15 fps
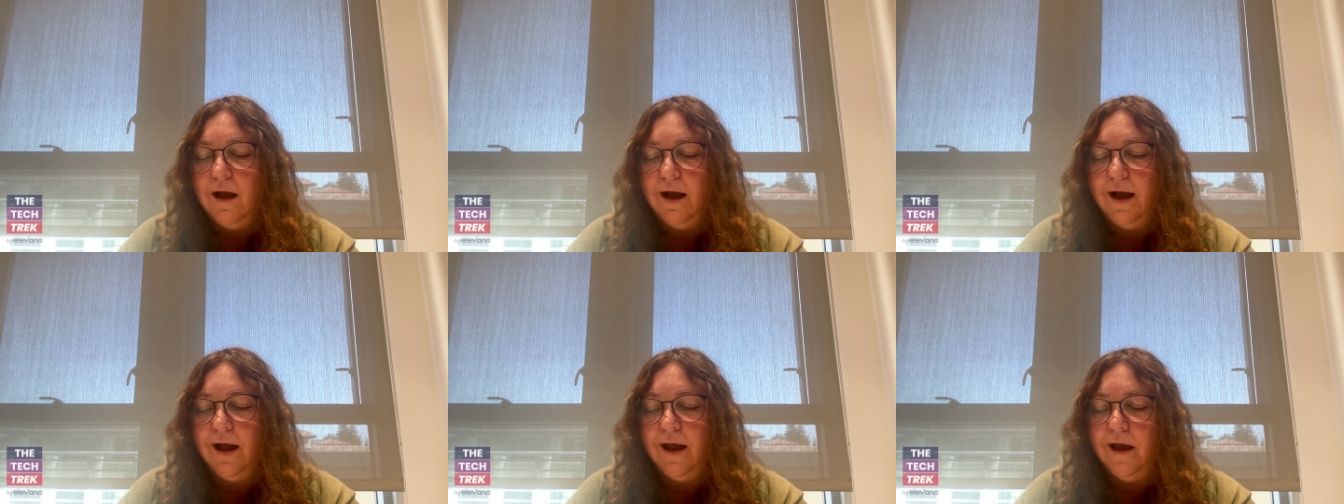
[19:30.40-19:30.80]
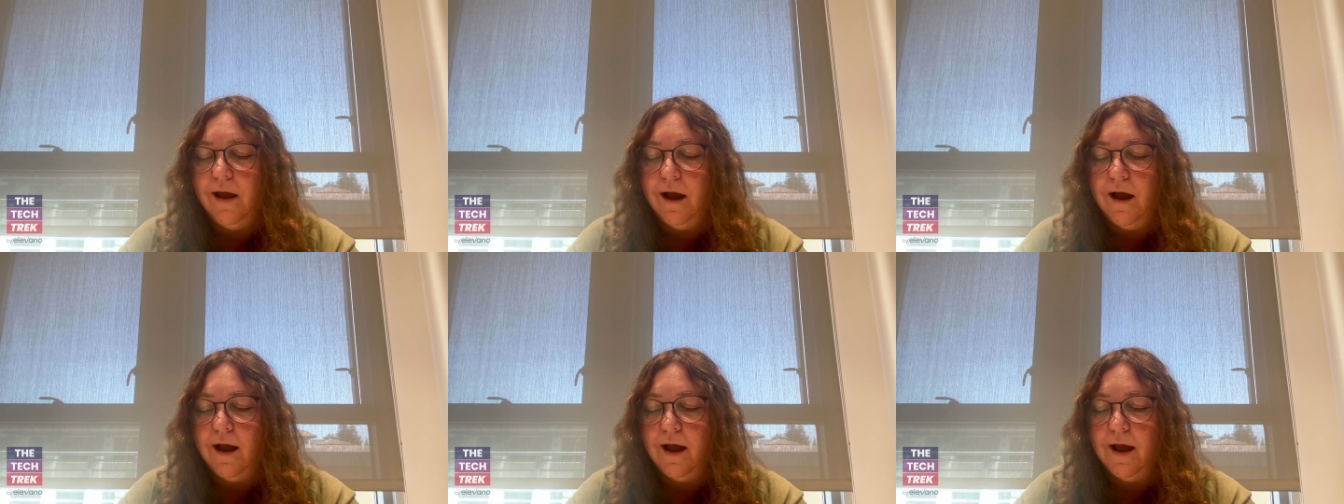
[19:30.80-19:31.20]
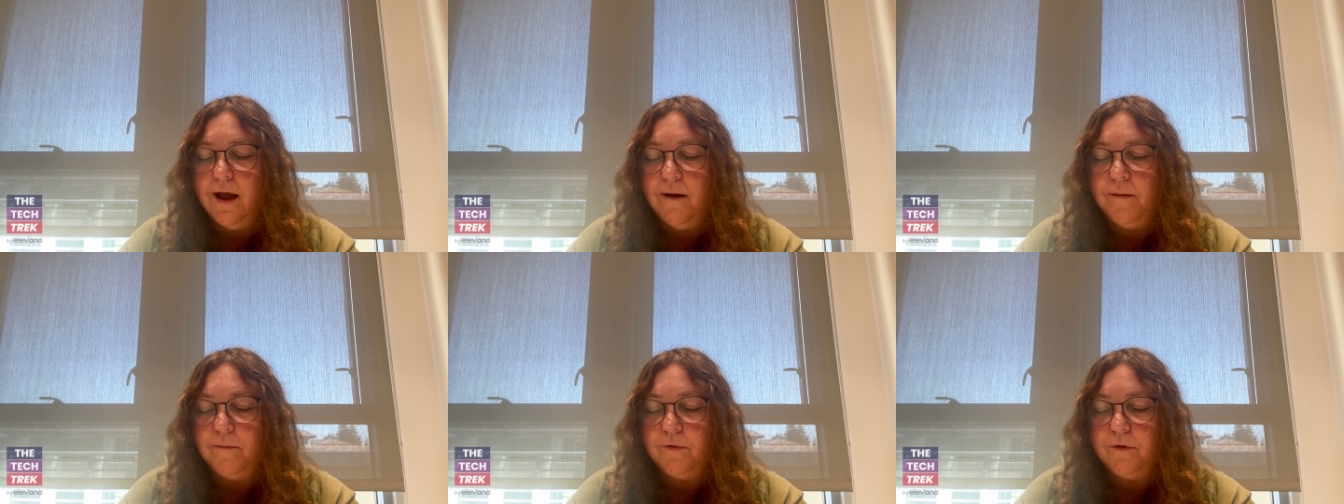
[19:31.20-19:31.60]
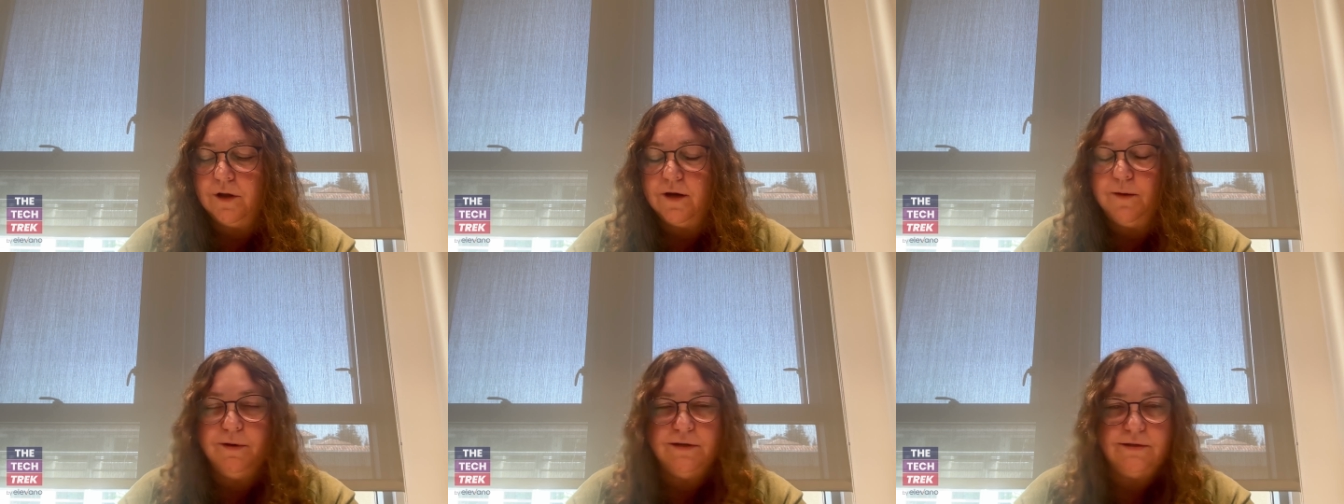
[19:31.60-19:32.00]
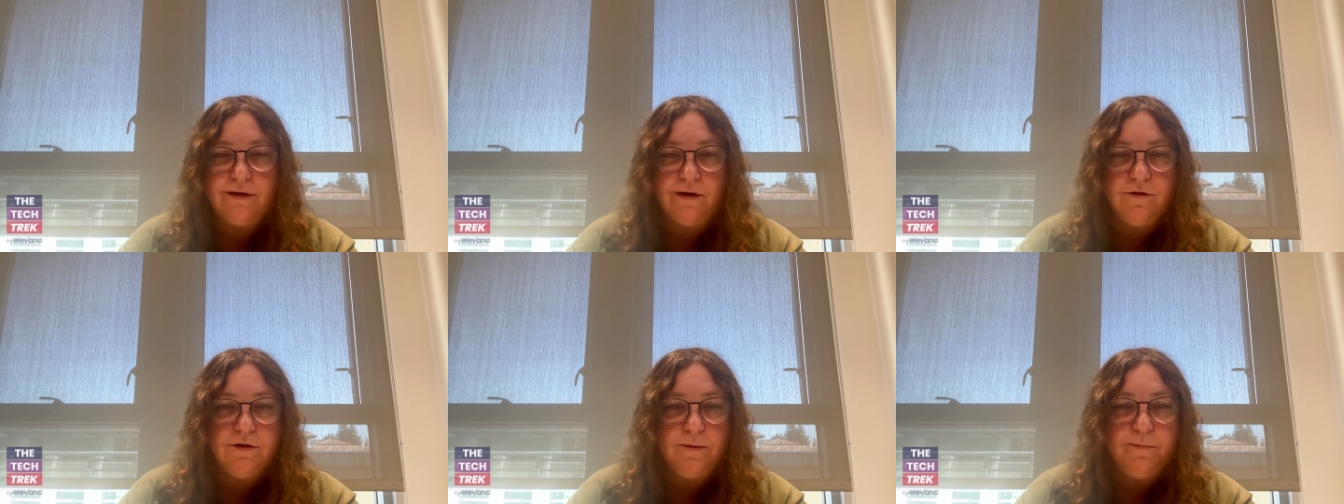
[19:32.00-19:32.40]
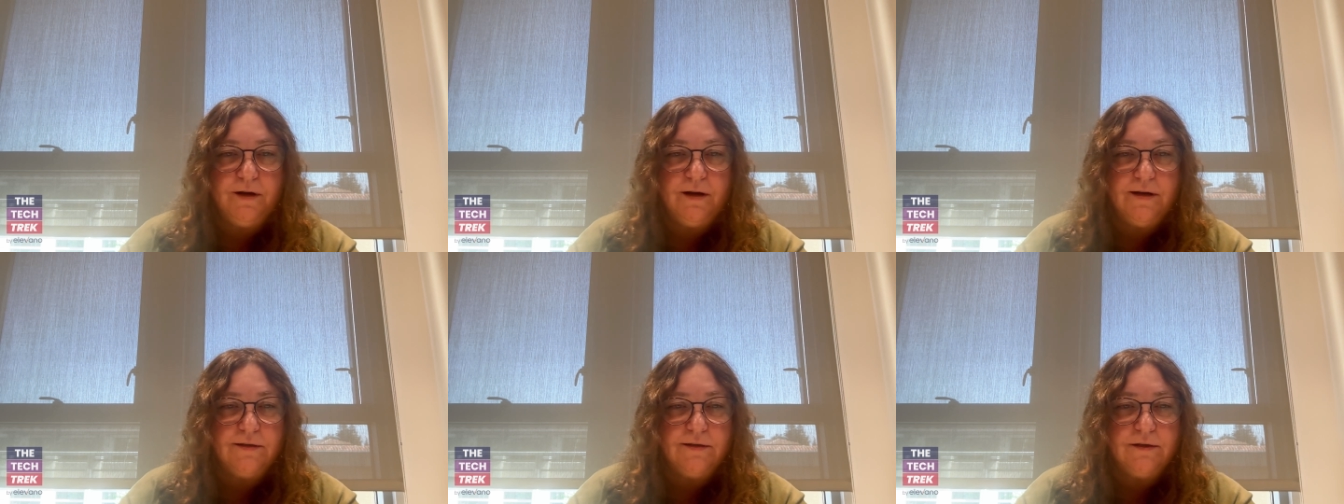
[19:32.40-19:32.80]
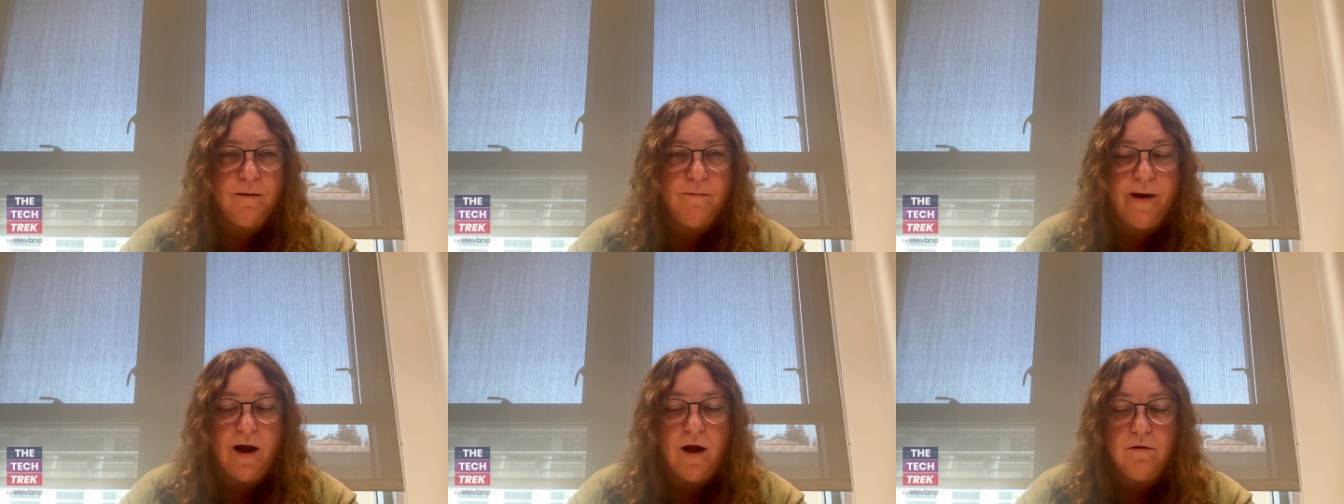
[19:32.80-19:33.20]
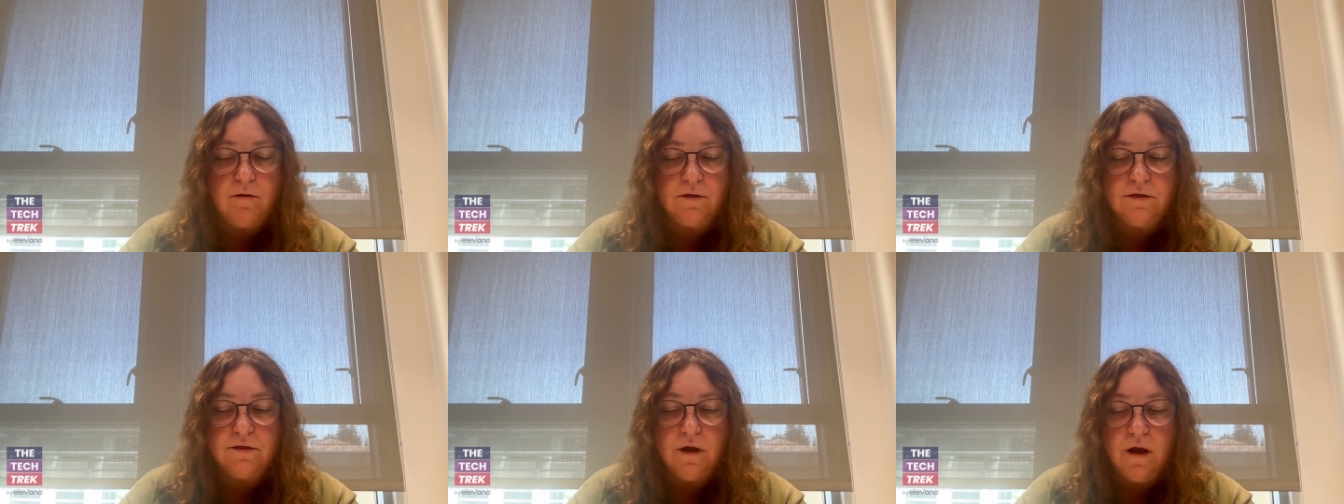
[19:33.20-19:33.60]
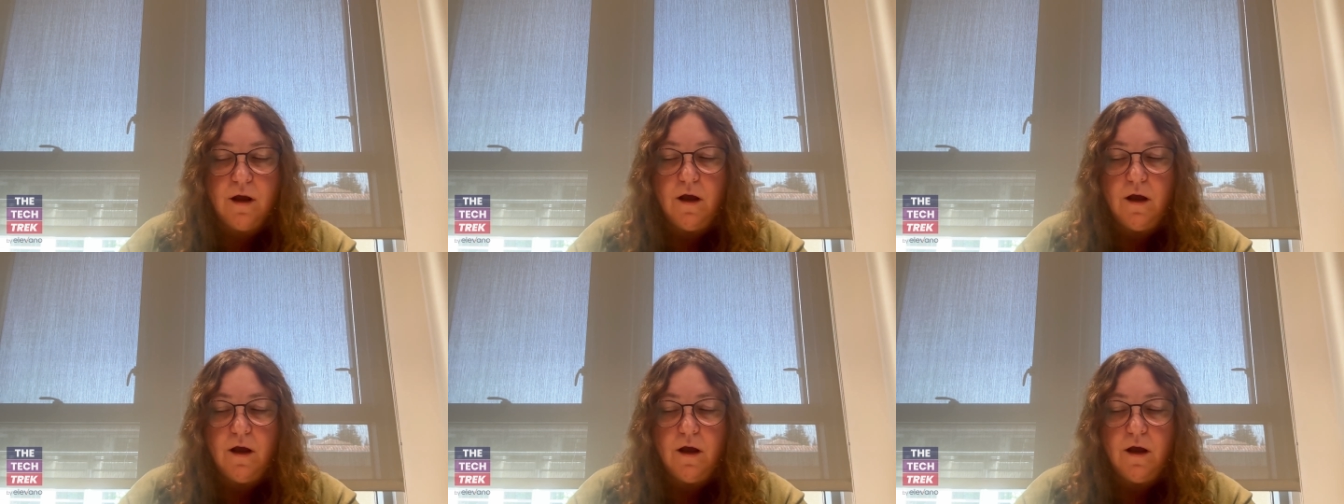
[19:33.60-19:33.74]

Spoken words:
I am going to be serendipitous about